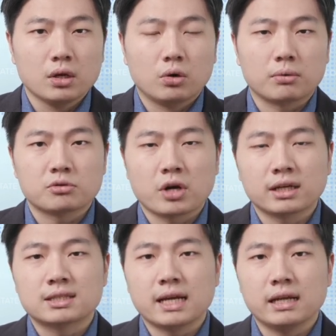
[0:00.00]
What I'm trying
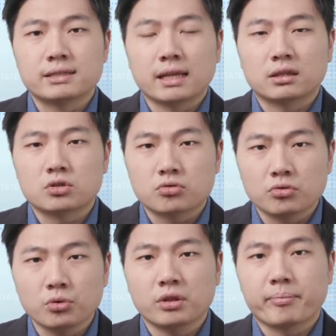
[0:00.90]
to say is that the
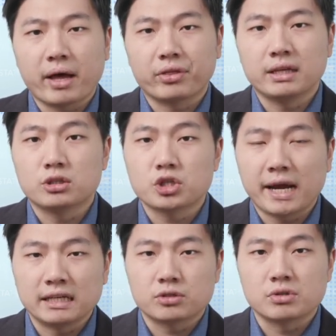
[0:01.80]
truth about the
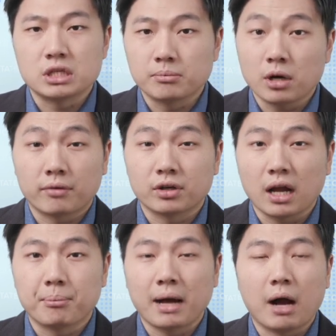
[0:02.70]
Chinese regime covering
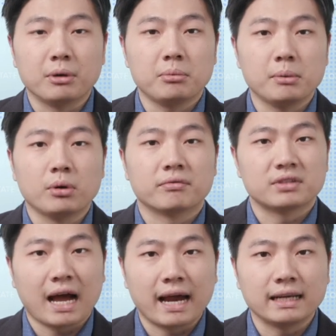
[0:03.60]
up how many people have
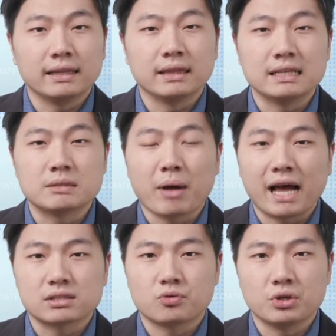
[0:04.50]
died in these
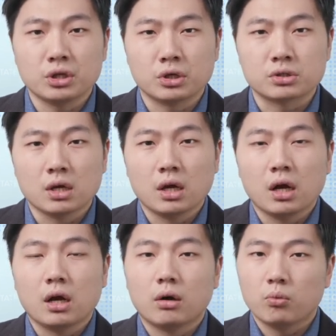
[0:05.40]
past 3 years
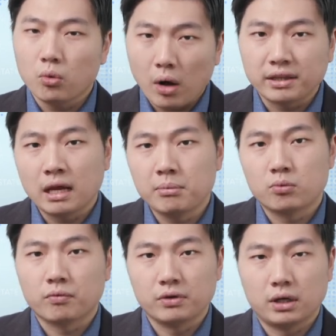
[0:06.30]
will one day be
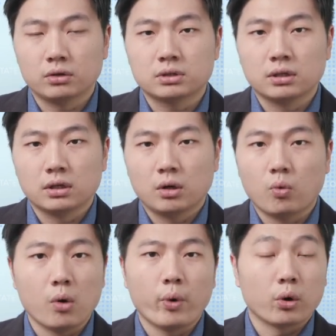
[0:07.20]
revealed,
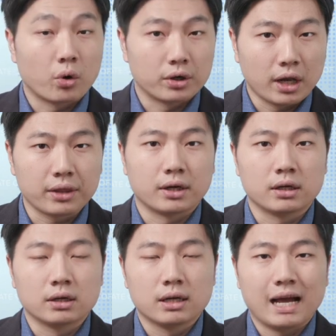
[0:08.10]
one way or
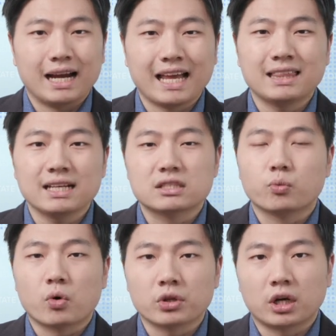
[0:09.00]
another. And I think it's
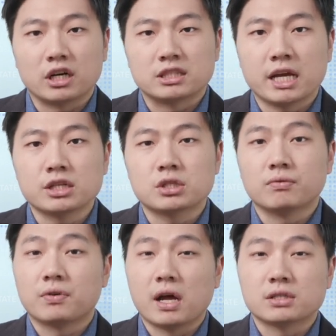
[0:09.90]
worth our attention
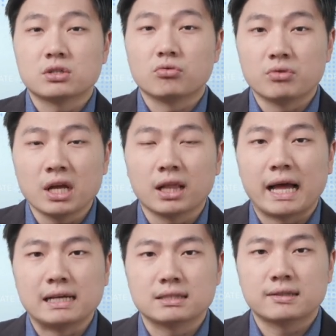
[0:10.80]
for us to
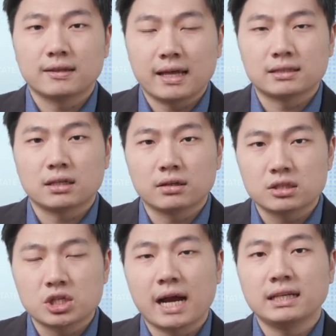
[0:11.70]
realize that the
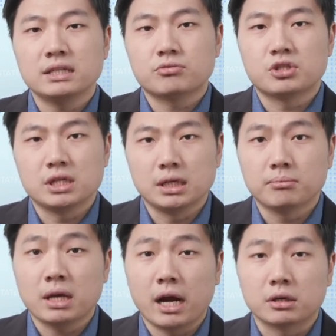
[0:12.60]
Chinese
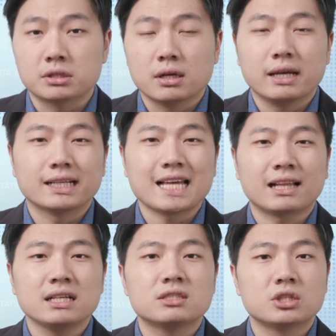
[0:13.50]
regime cares
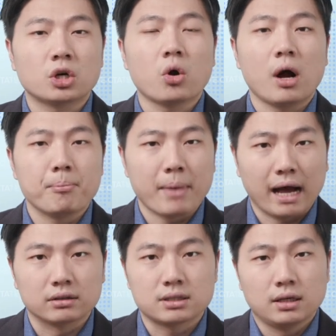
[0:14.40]
exactly zero
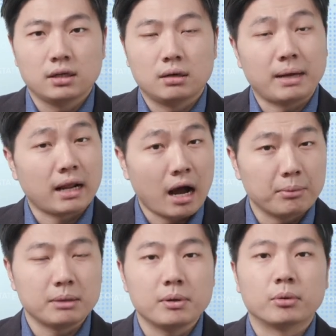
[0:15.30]
amount about how
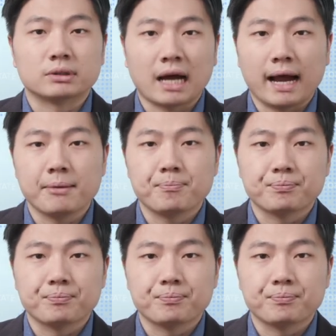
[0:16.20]
many people die.